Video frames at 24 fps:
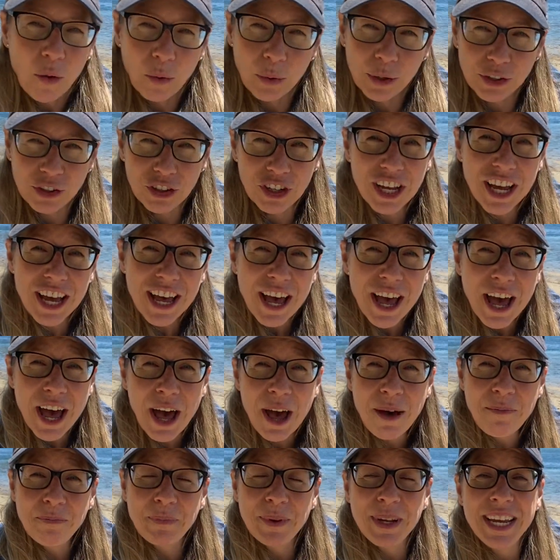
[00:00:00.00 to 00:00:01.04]
We're
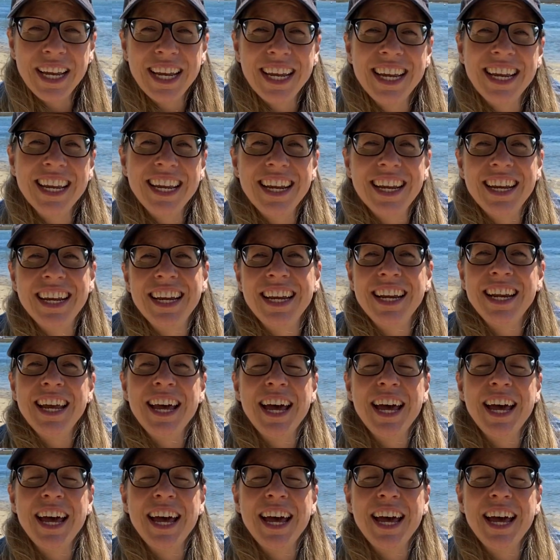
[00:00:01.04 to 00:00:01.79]
jumping